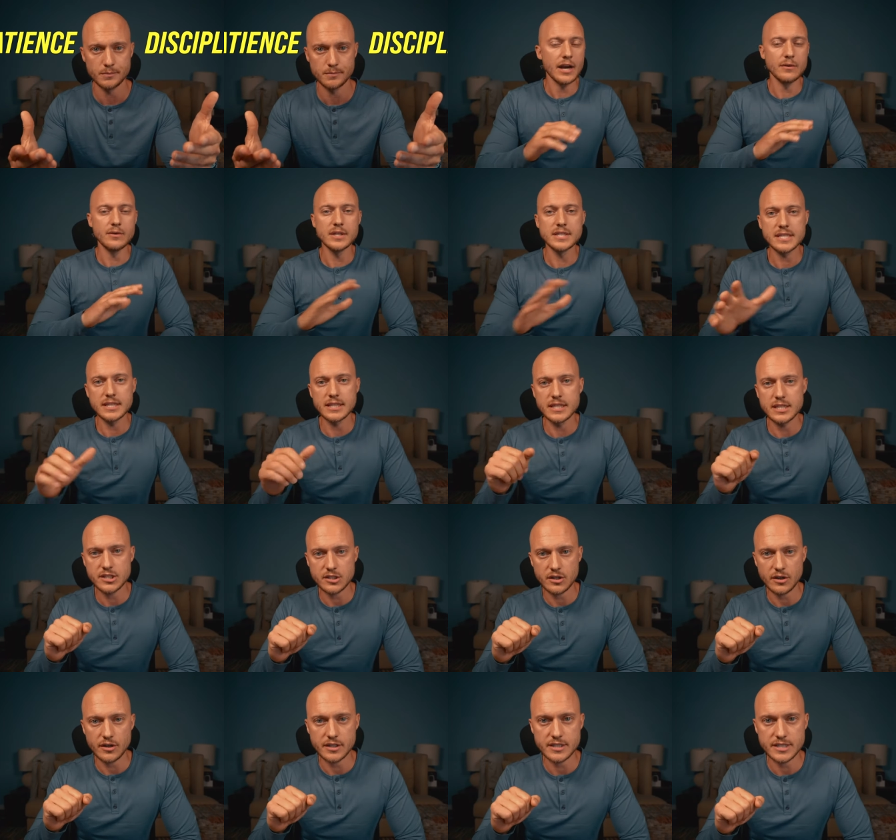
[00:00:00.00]
I recently
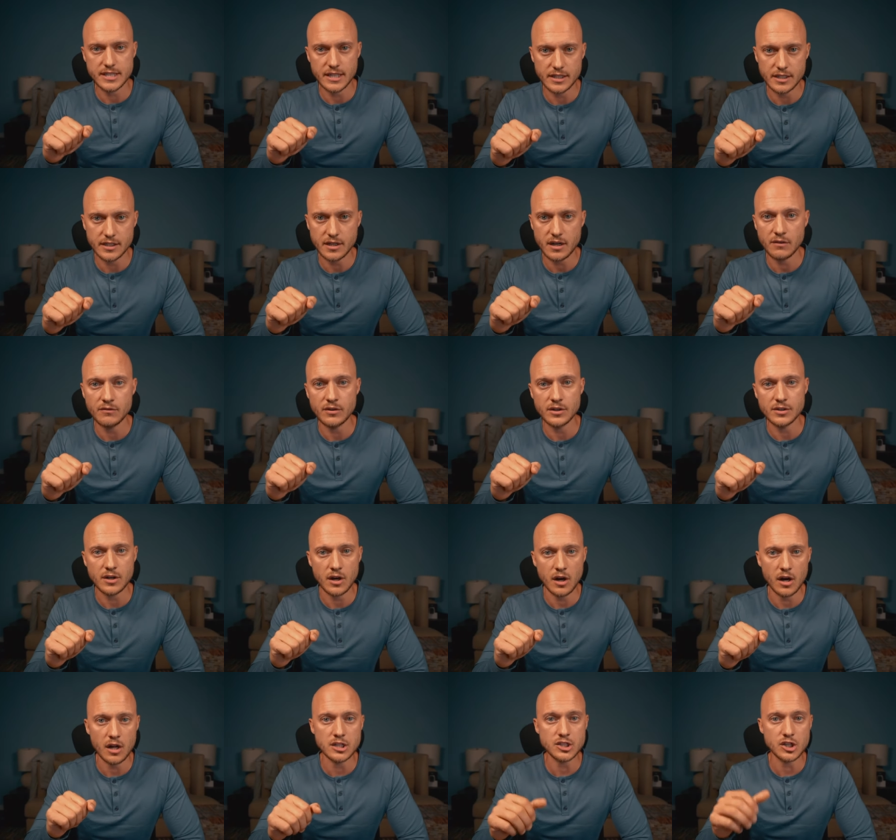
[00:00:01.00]
started selling covered
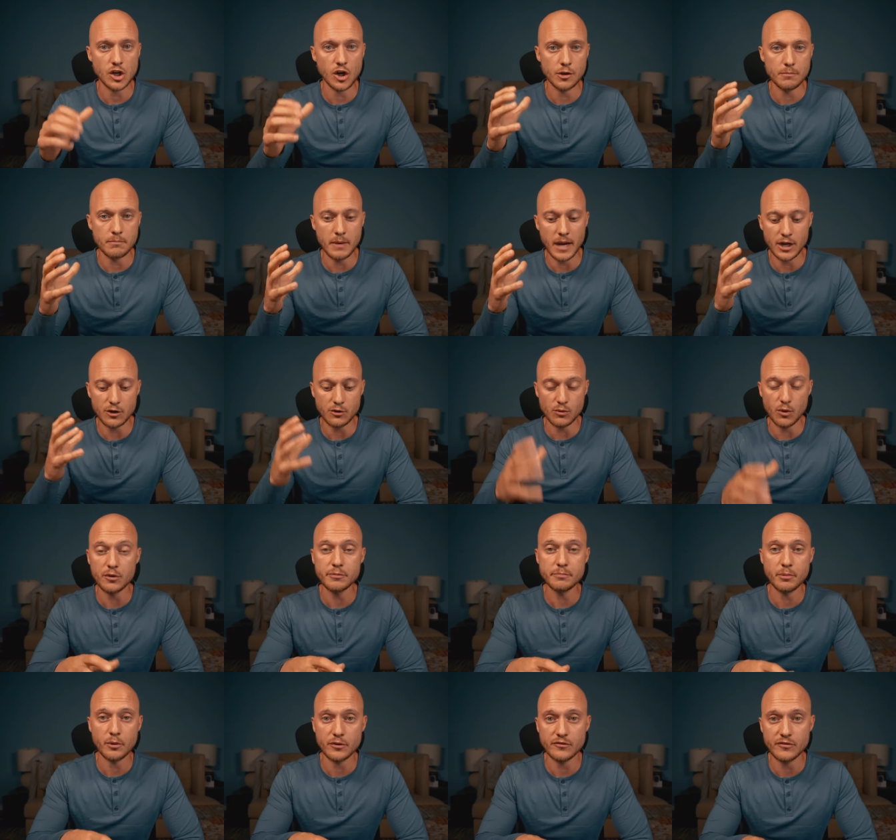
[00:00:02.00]
calls on my growth
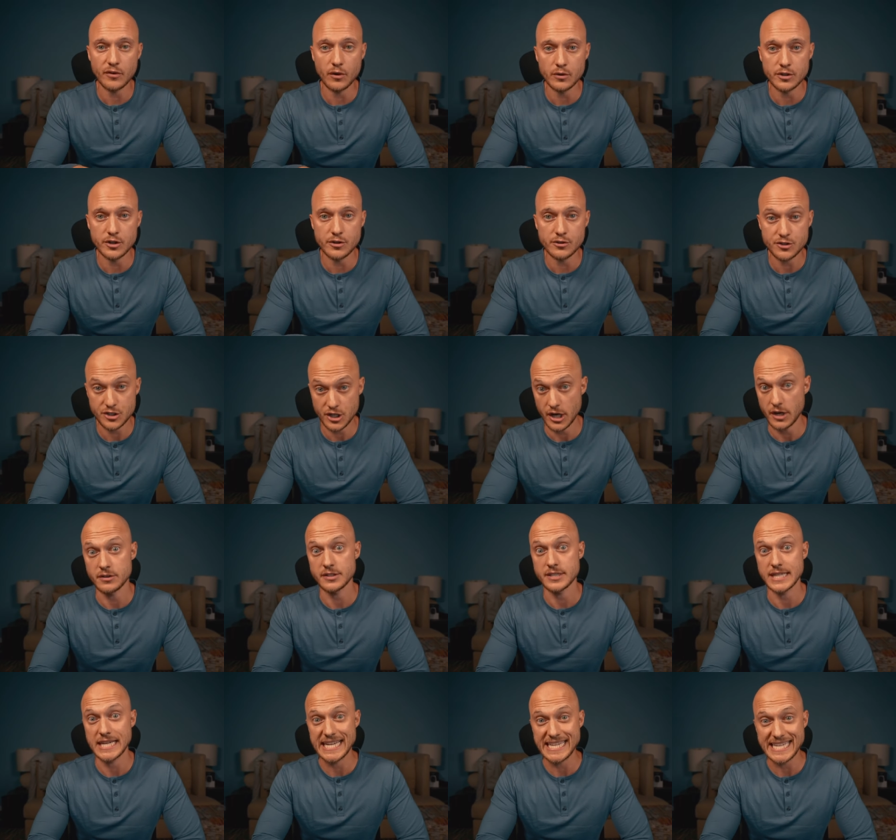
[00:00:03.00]
portfolio
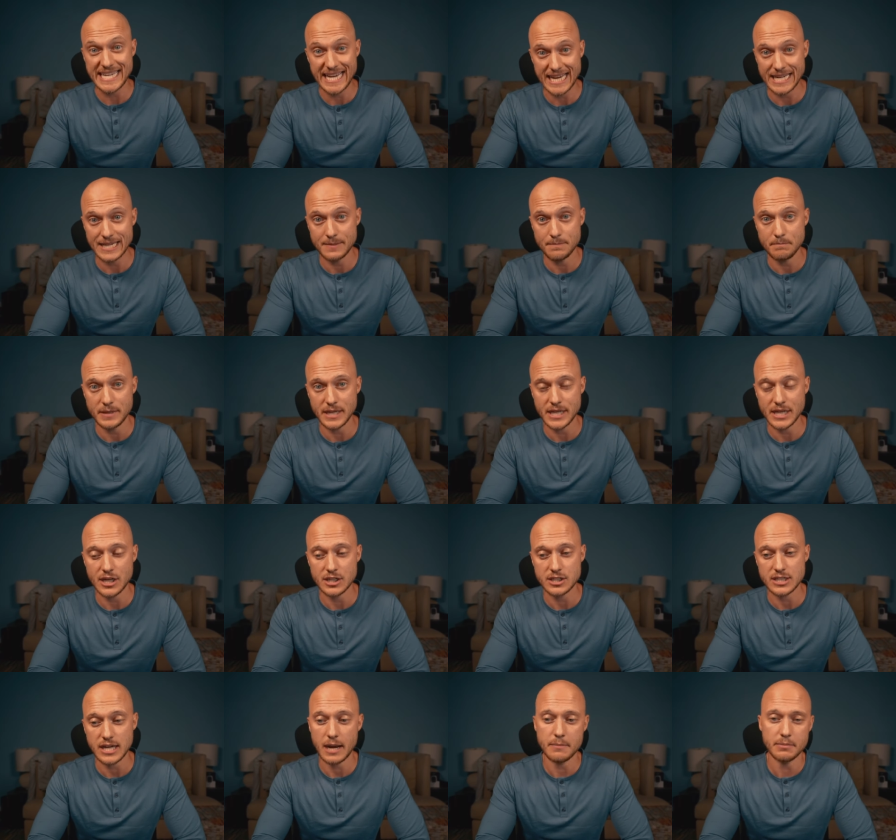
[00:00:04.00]
shares again
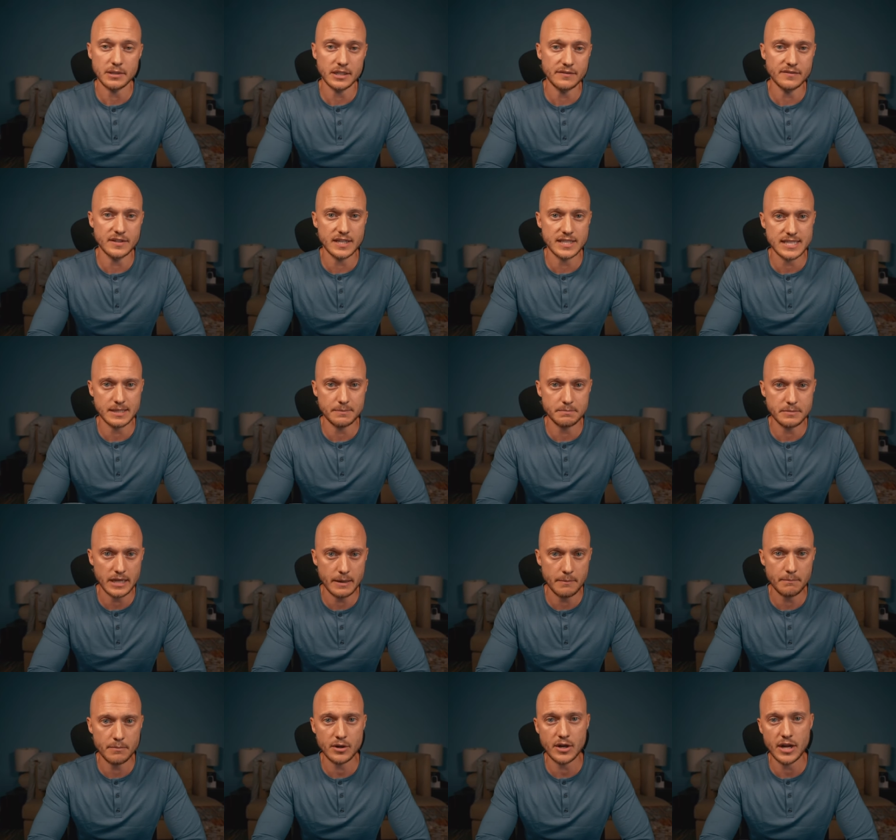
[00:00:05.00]
because I believe that
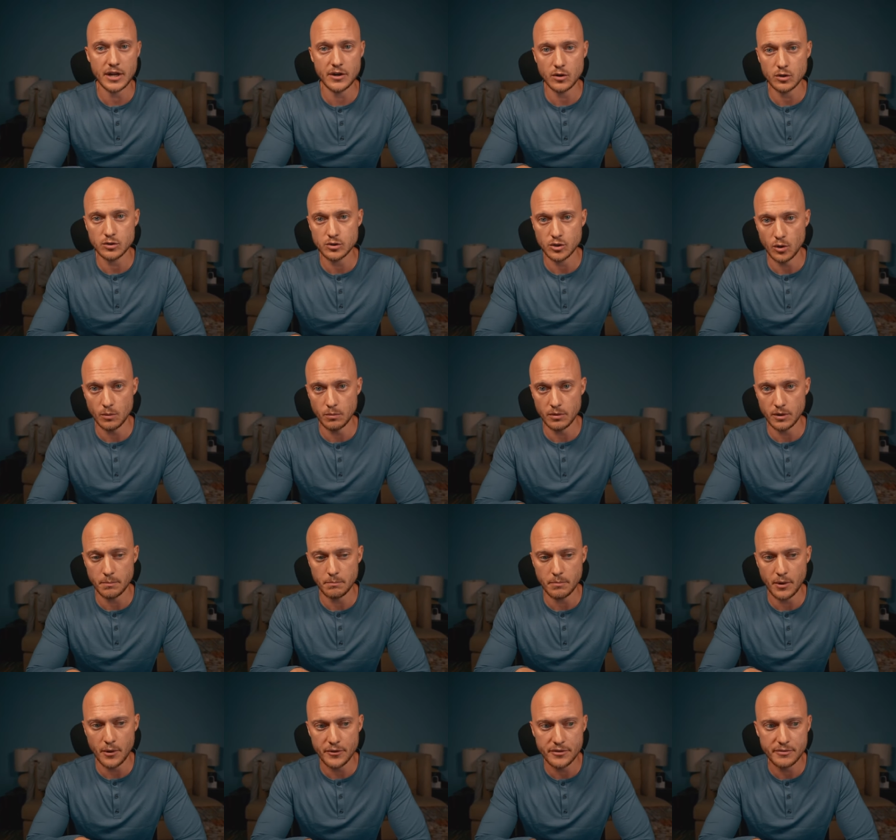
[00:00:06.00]
September and October,
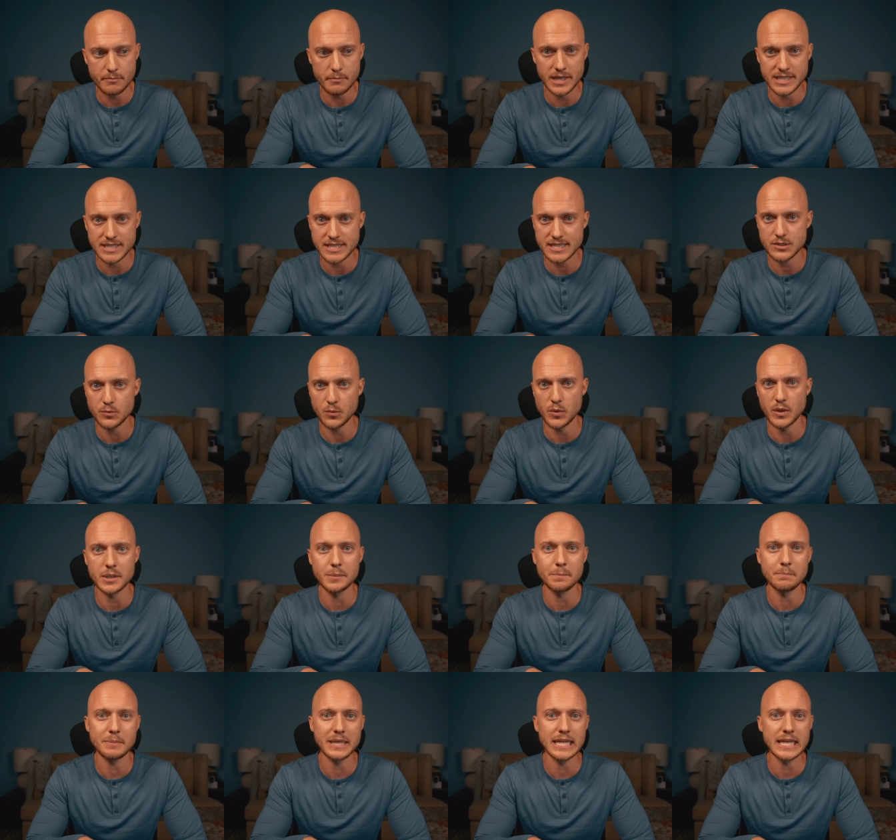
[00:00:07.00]
both months, will
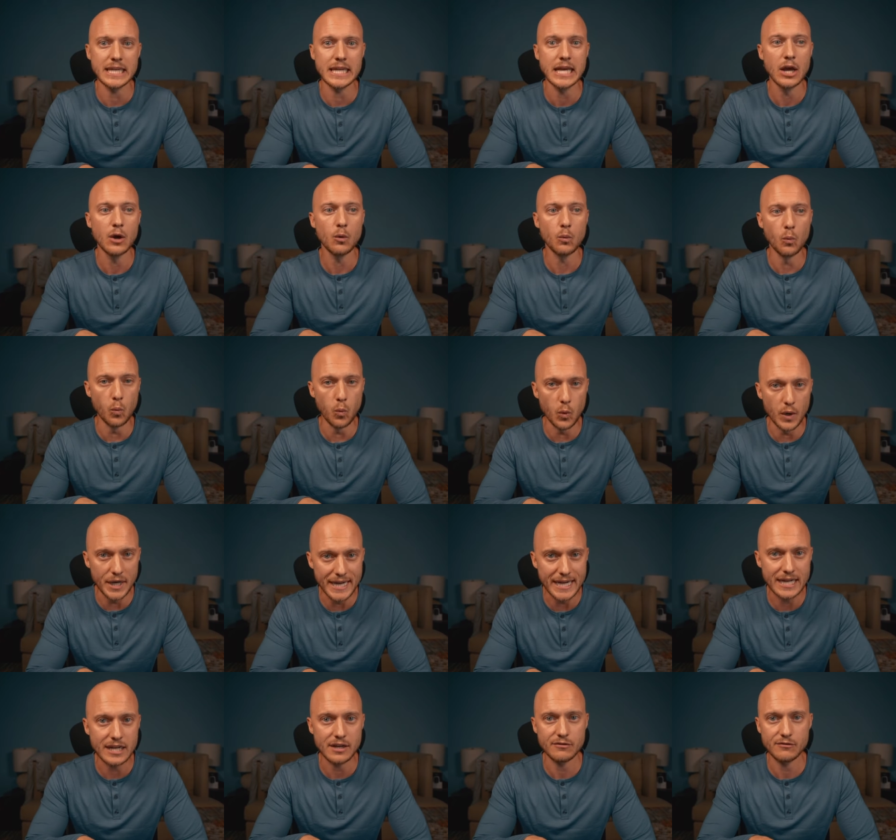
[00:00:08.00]
be
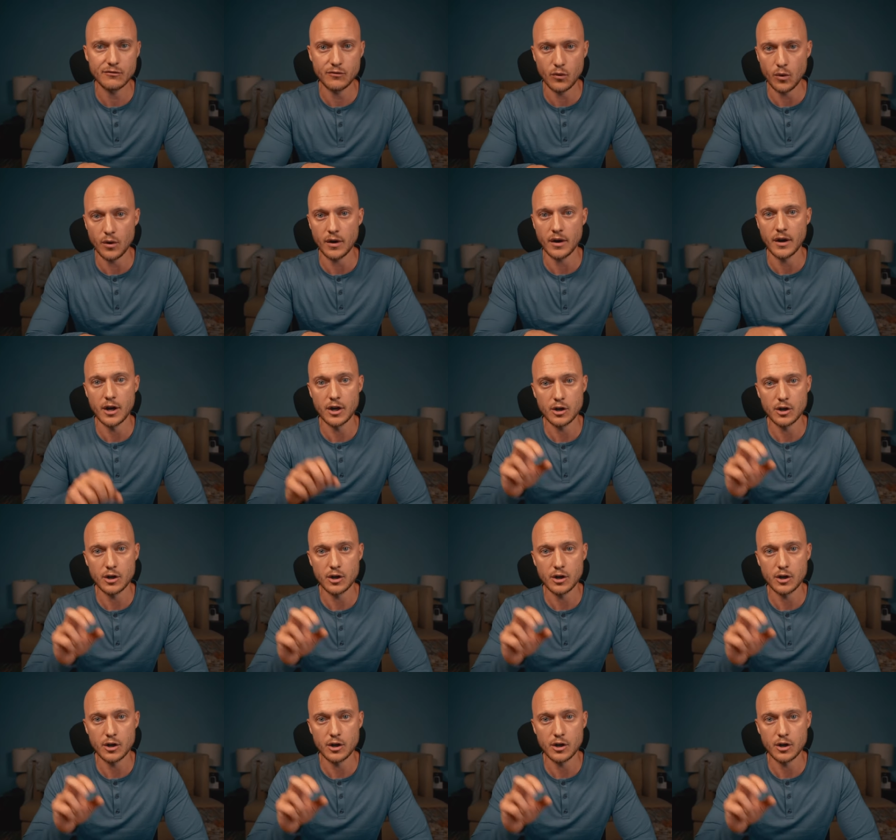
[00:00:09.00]
weak for